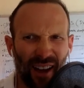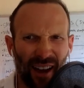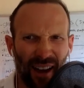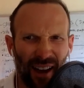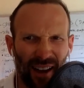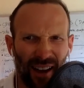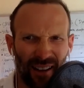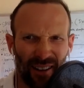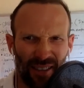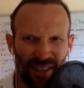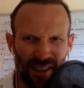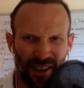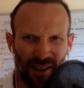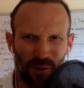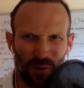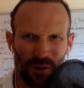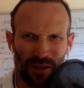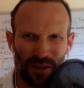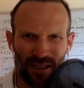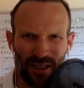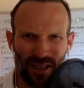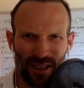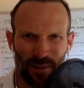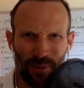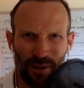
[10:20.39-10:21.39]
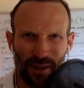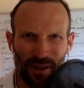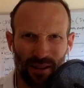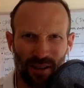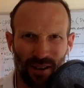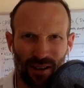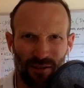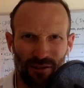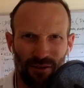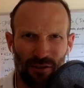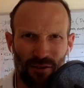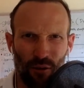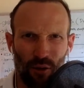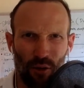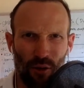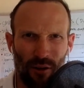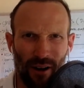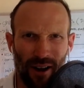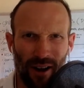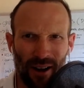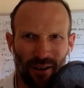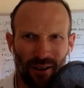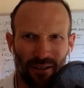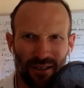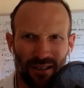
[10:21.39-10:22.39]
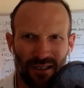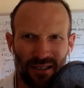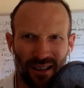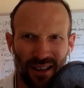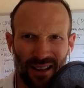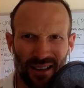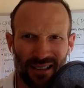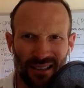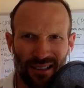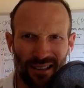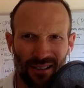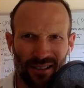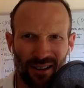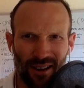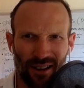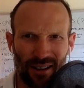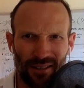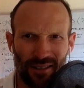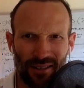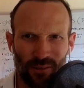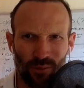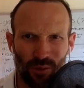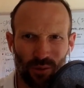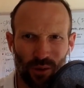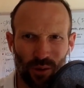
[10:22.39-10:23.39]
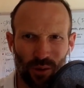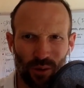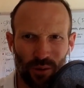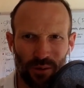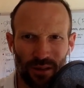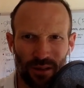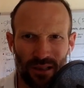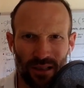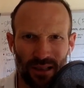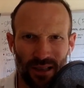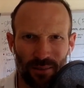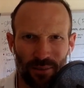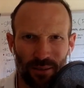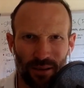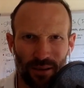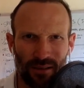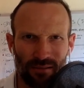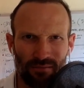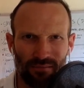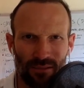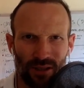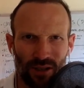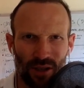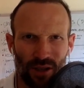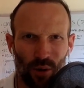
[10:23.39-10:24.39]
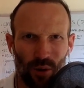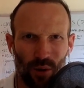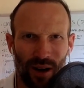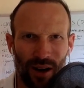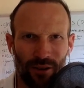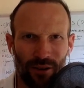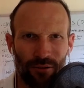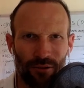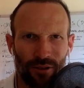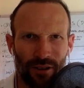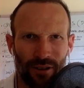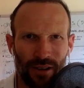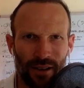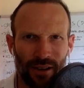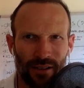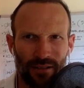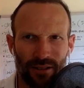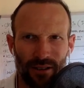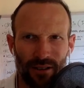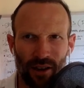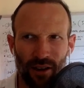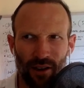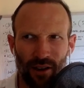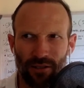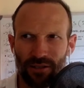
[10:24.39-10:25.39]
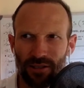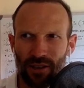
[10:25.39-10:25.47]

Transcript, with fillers: And I think we're sleeping like four hours less a night than what we were sleeping 200 years ago.